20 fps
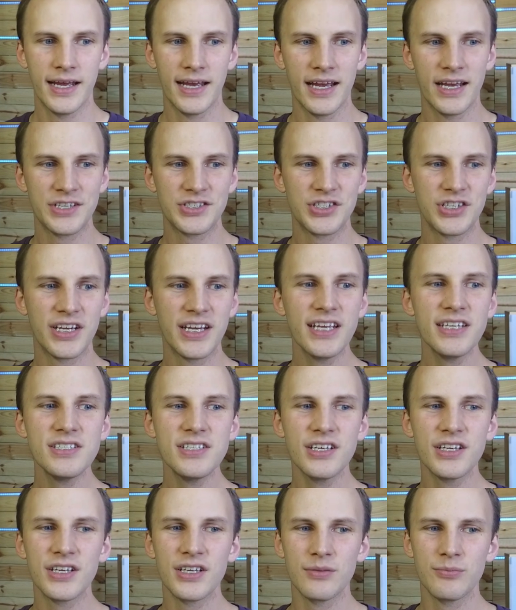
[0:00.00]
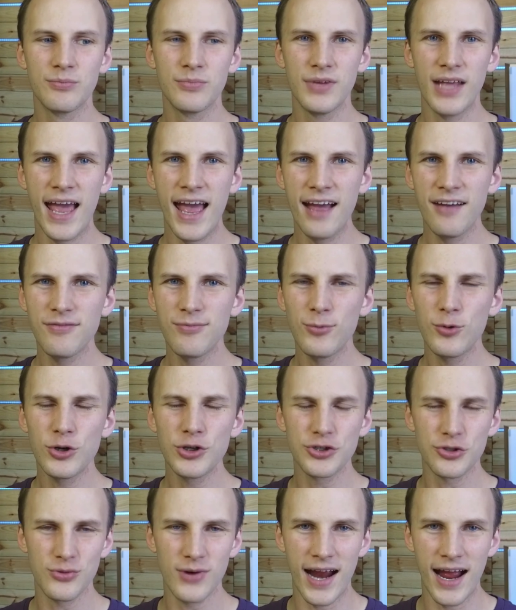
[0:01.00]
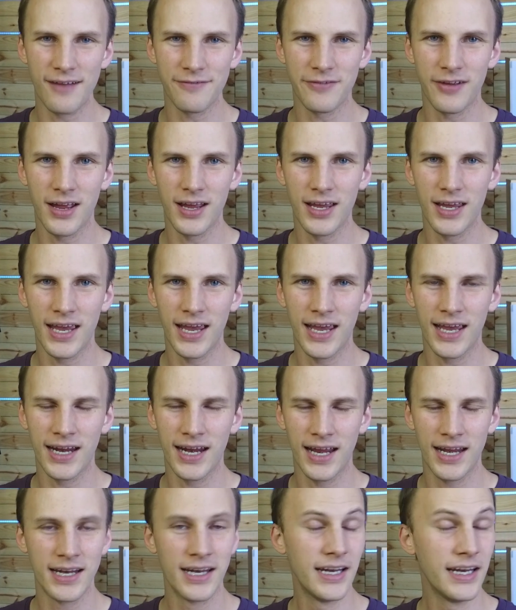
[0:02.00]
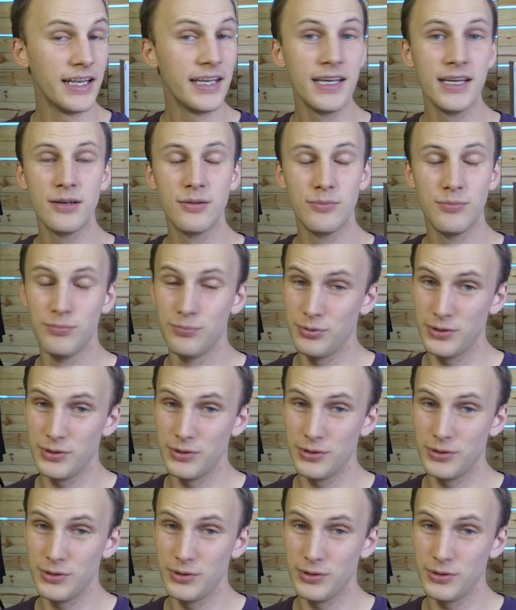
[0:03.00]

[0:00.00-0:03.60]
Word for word: as you get to have more traffic and need